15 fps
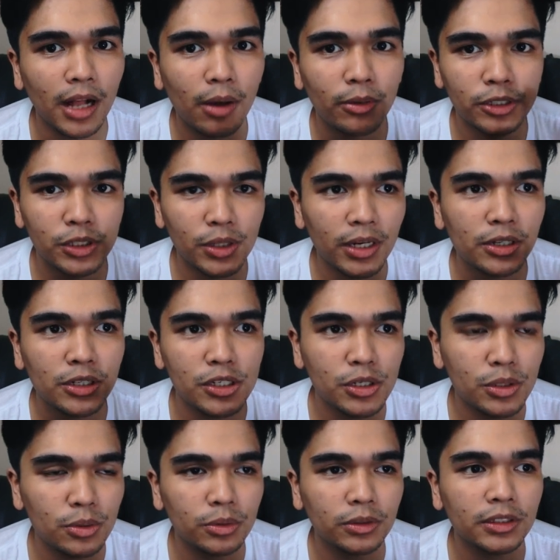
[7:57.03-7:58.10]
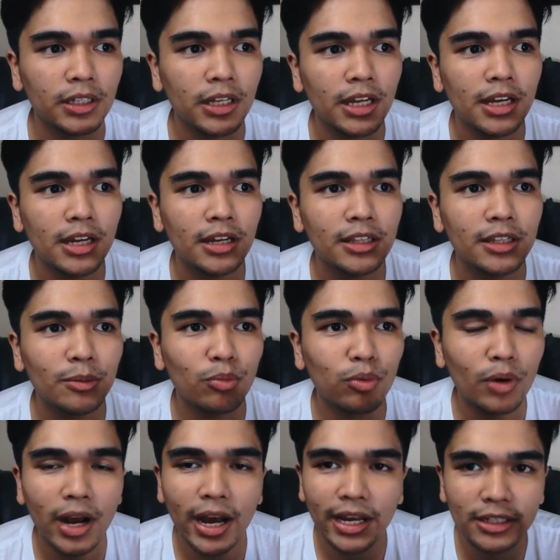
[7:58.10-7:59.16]
I was trying to shoot the
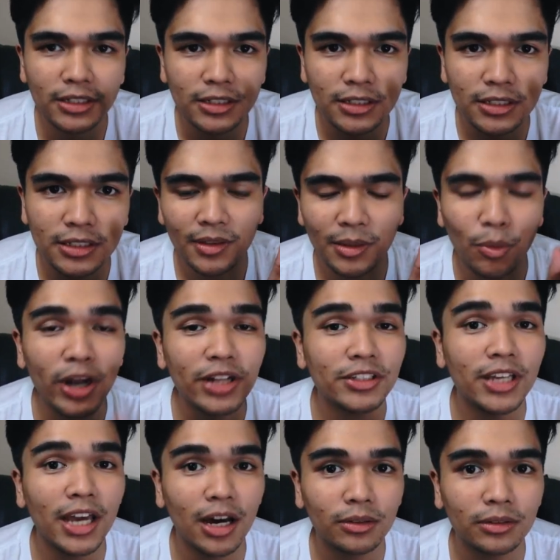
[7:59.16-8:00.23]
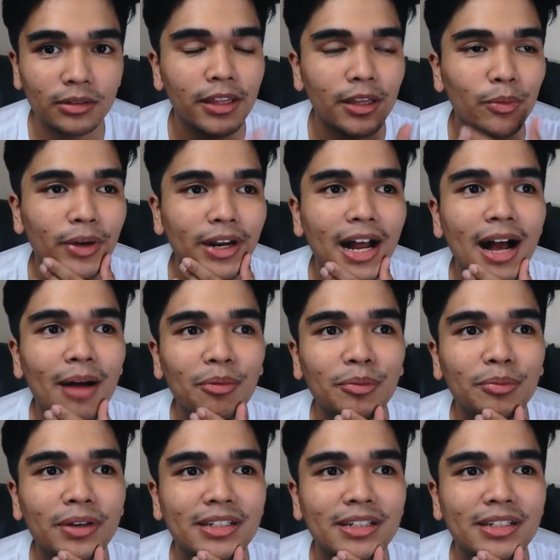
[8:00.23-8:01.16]
bride's the bride's gown, and then what happened